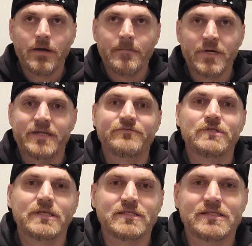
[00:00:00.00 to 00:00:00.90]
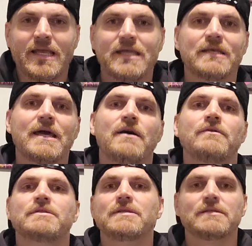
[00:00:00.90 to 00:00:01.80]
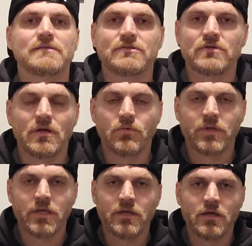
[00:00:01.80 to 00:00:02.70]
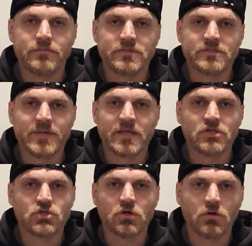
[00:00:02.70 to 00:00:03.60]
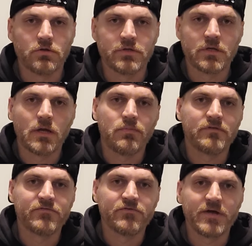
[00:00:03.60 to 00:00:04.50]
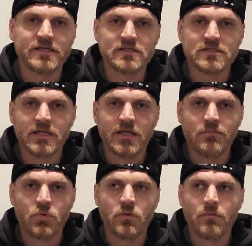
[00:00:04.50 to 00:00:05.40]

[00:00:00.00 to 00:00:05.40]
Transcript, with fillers: But if she gets taken down, she has trouble getting up. She's been controlled in a couple of her fights that she had.